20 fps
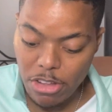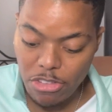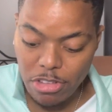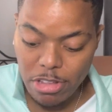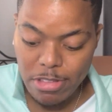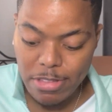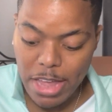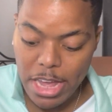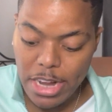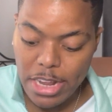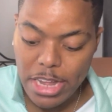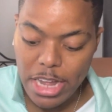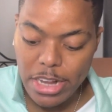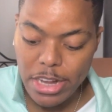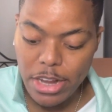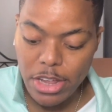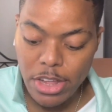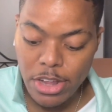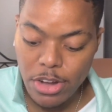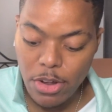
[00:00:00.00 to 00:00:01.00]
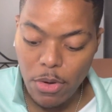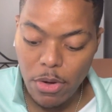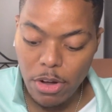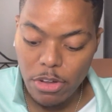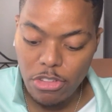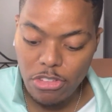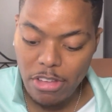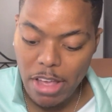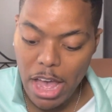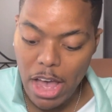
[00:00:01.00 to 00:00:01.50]
she stated that, you know, her
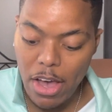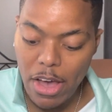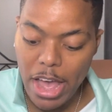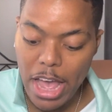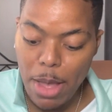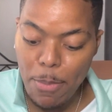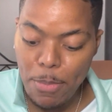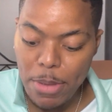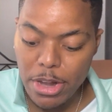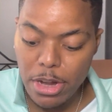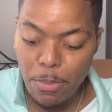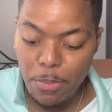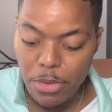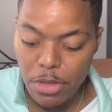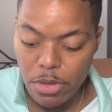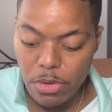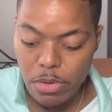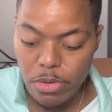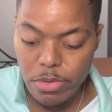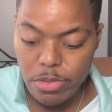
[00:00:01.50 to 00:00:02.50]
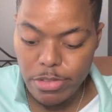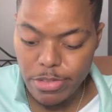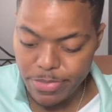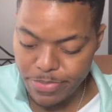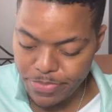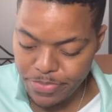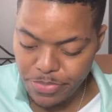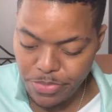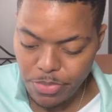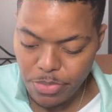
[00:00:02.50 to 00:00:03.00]
child had been abused
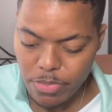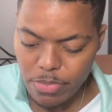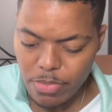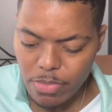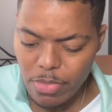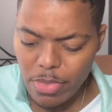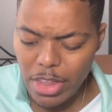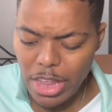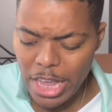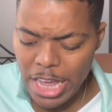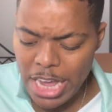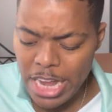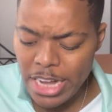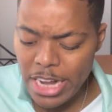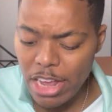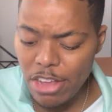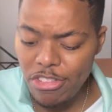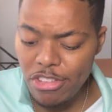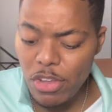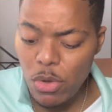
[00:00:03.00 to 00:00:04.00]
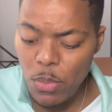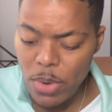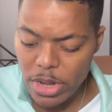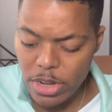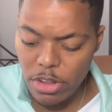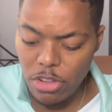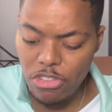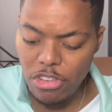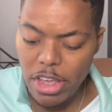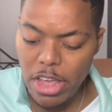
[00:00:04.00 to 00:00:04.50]
and that she went
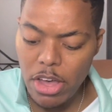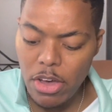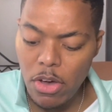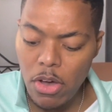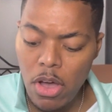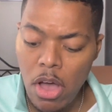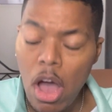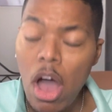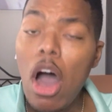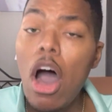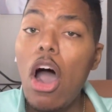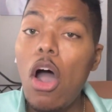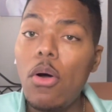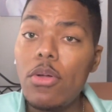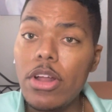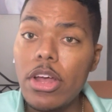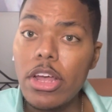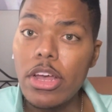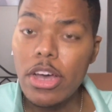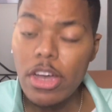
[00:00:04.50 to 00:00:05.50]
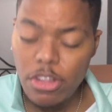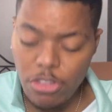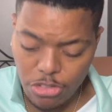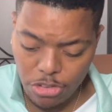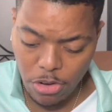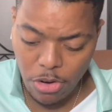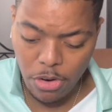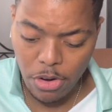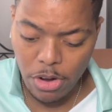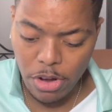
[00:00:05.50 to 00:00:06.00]
to jail on a gun
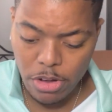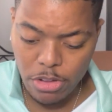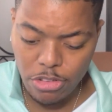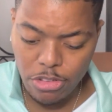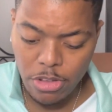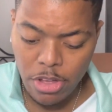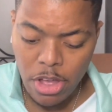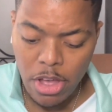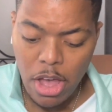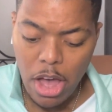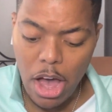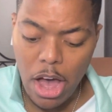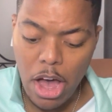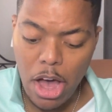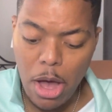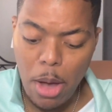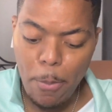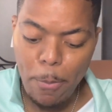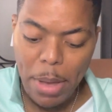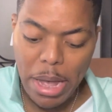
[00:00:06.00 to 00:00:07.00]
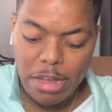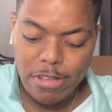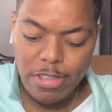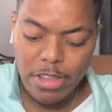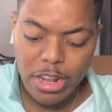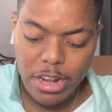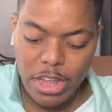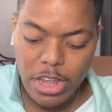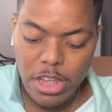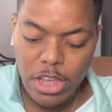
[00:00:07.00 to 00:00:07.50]
charge,
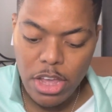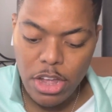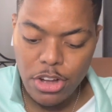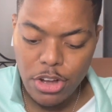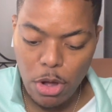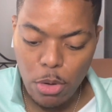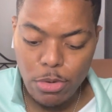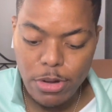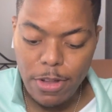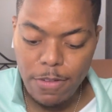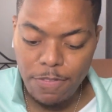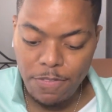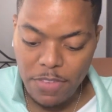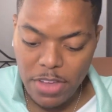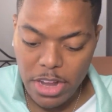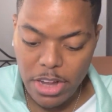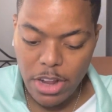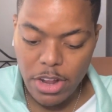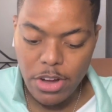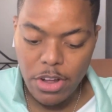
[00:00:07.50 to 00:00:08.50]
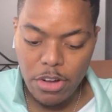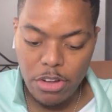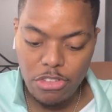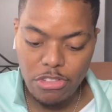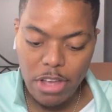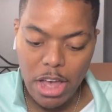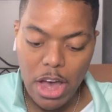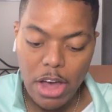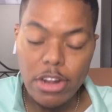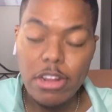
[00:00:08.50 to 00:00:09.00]
basically, you know, defending her
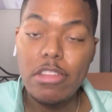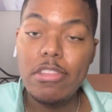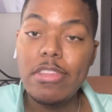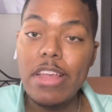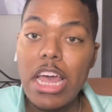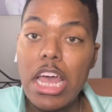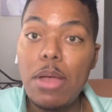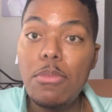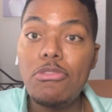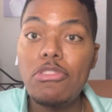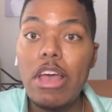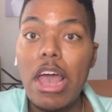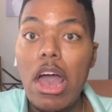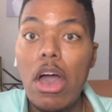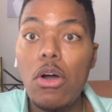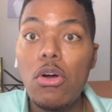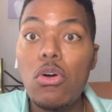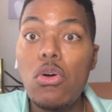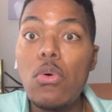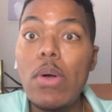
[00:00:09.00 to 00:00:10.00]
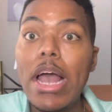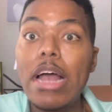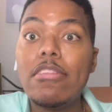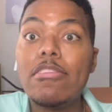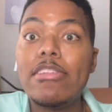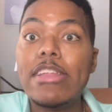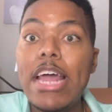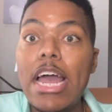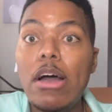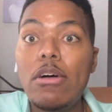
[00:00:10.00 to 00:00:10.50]
child, the same child who has
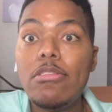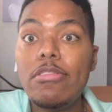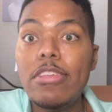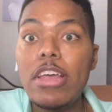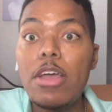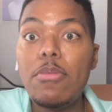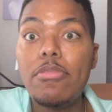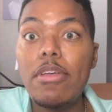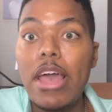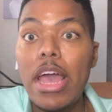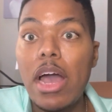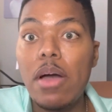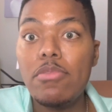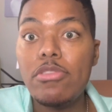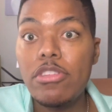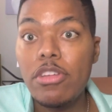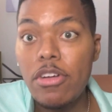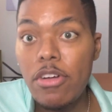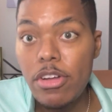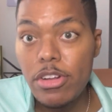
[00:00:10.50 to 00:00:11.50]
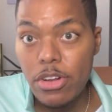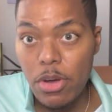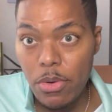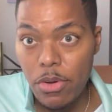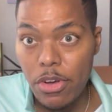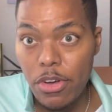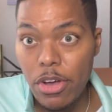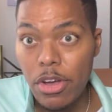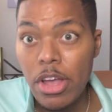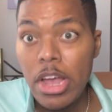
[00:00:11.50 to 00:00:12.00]
now seemed to have turned on
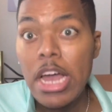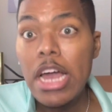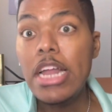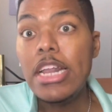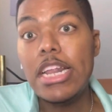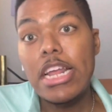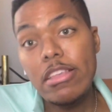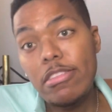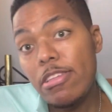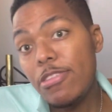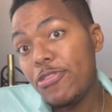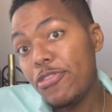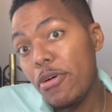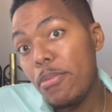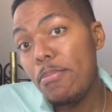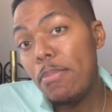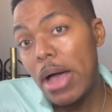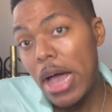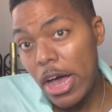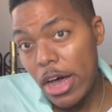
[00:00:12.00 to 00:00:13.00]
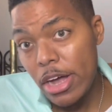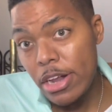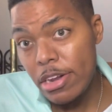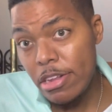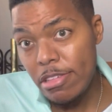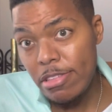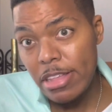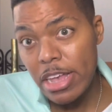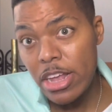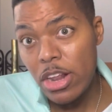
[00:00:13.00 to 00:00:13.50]
her. This is from my
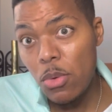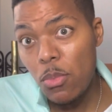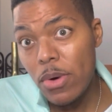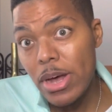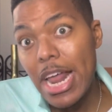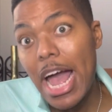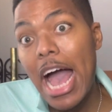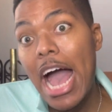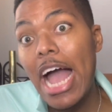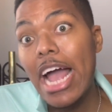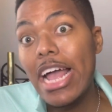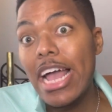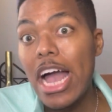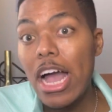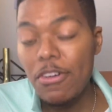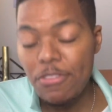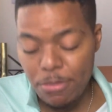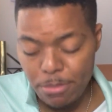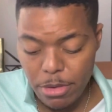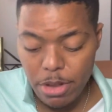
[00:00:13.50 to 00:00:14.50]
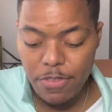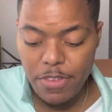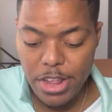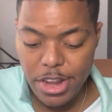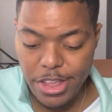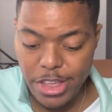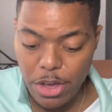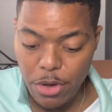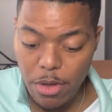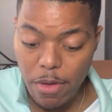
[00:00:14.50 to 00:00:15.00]
understanding what I got from the
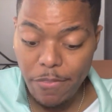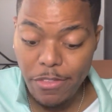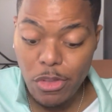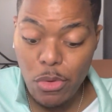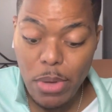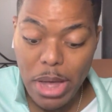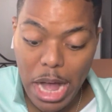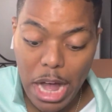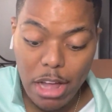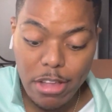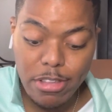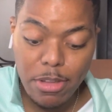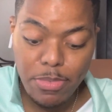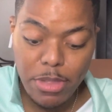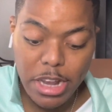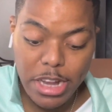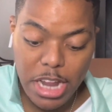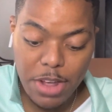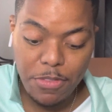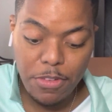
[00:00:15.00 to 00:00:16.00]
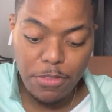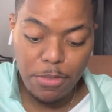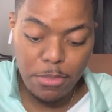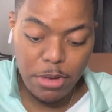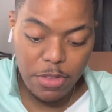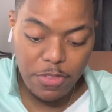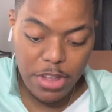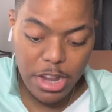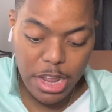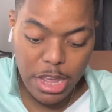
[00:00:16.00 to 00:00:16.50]
video. If you got something different from
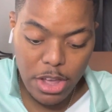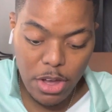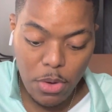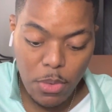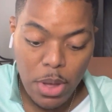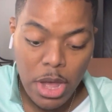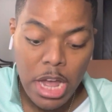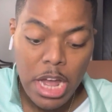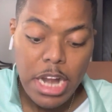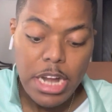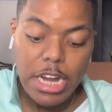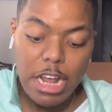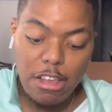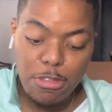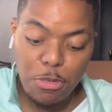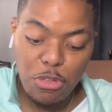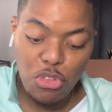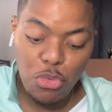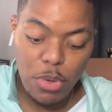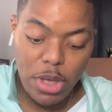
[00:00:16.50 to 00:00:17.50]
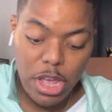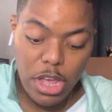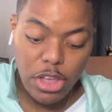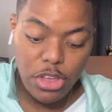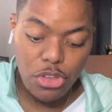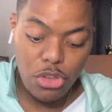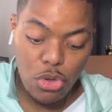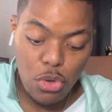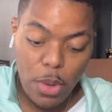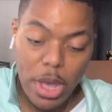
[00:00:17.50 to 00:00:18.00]
the video, that's between
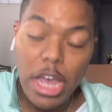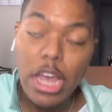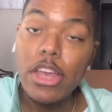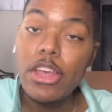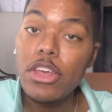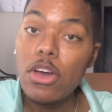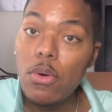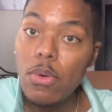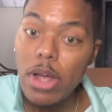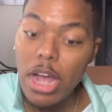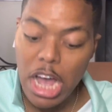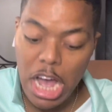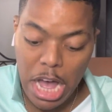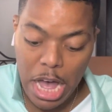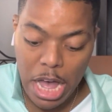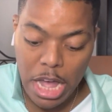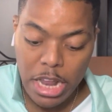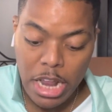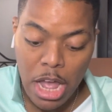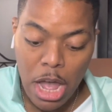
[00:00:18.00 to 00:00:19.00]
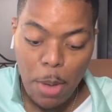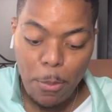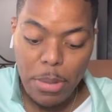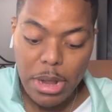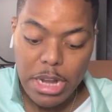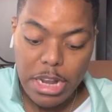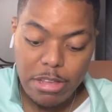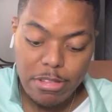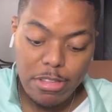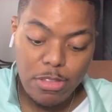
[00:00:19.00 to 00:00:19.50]
you and your God, but
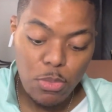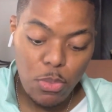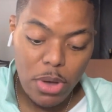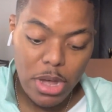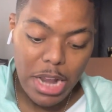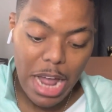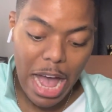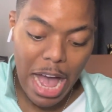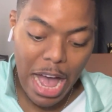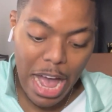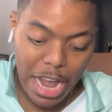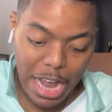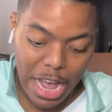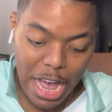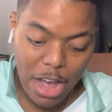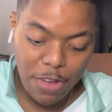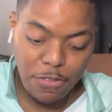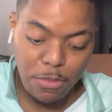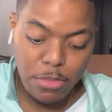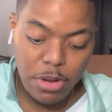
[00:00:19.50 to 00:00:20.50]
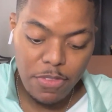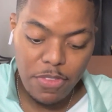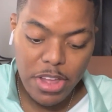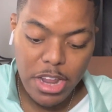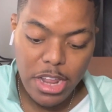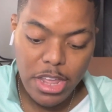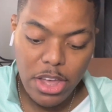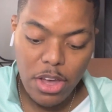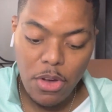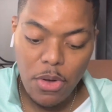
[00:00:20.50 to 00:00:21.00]
this is what I got from the
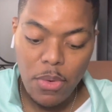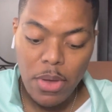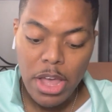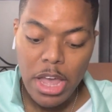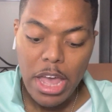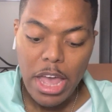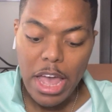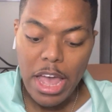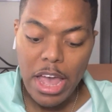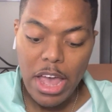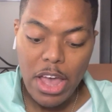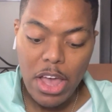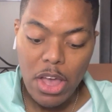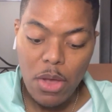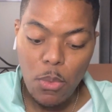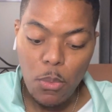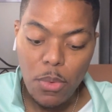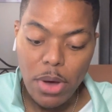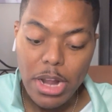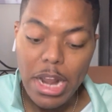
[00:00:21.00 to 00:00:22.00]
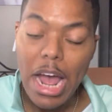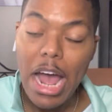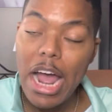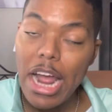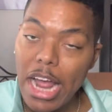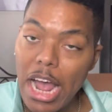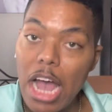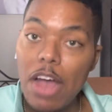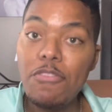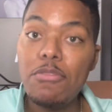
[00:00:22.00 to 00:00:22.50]
video. And what I
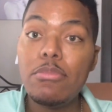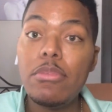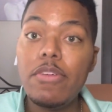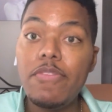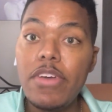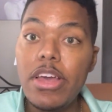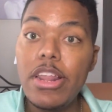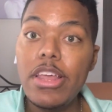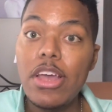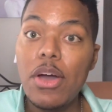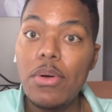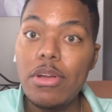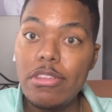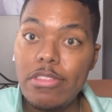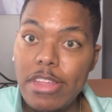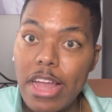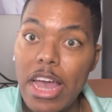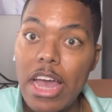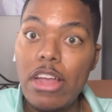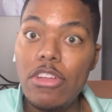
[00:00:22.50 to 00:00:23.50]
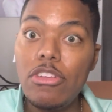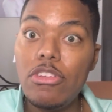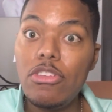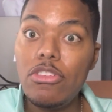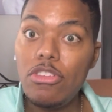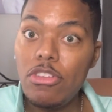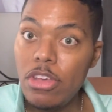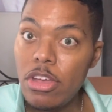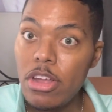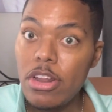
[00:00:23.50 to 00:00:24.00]
got from the video is that,
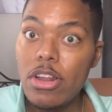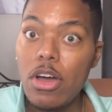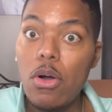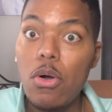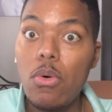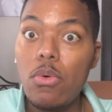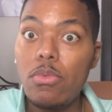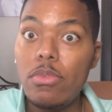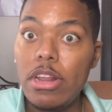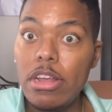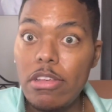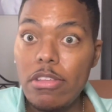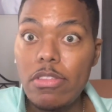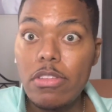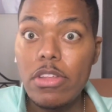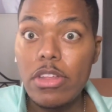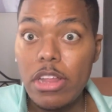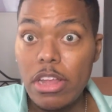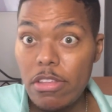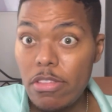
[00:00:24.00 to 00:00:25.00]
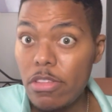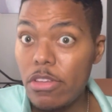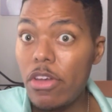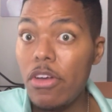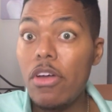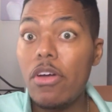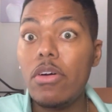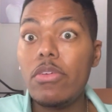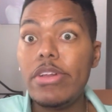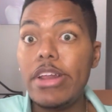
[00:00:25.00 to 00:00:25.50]
you know, this
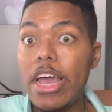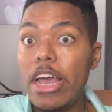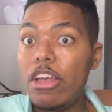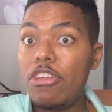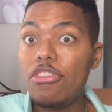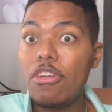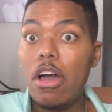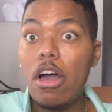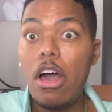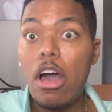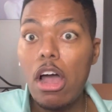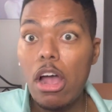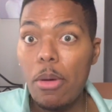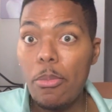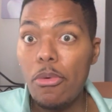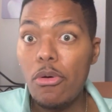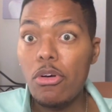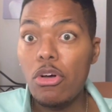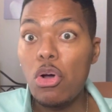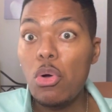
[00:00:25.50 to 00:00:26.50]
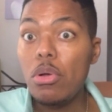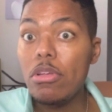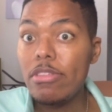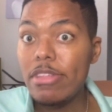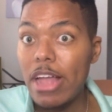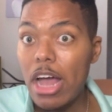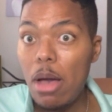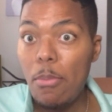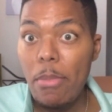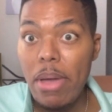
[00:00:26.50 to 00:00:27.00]
girl, Deja Hoggebrook, who is
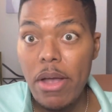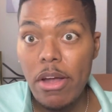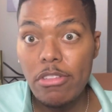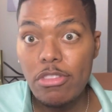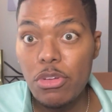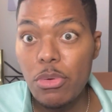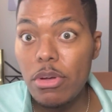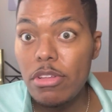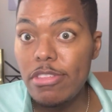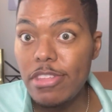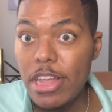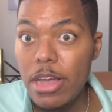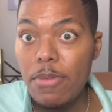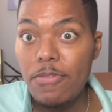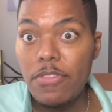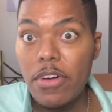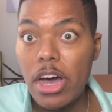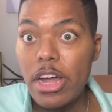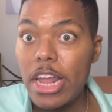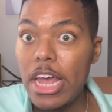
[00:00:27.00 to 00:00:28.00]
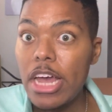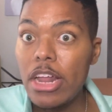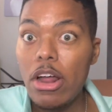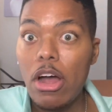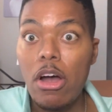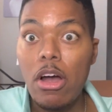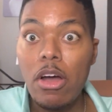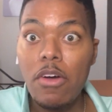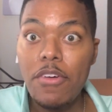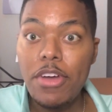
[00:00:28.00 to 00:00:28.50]
now married to her stepfather, had
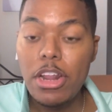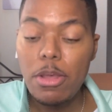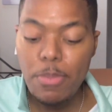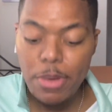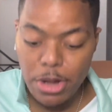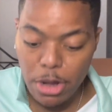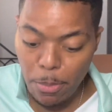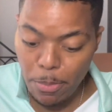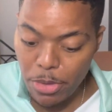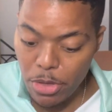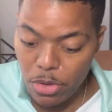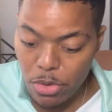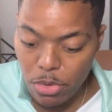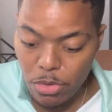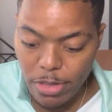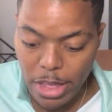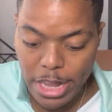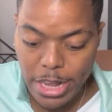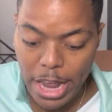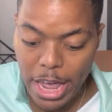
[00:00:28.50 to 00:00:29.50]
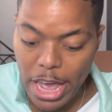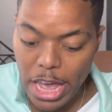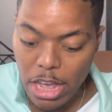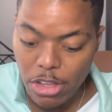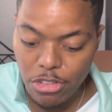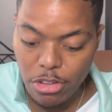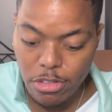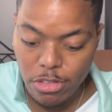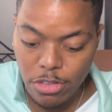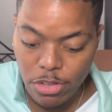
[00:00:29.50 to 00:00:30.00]
already been abused at the age
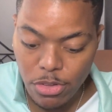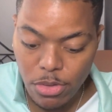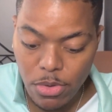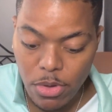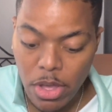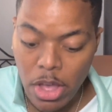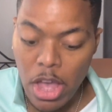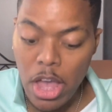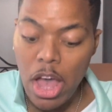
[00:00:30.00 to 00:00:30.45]
of 2.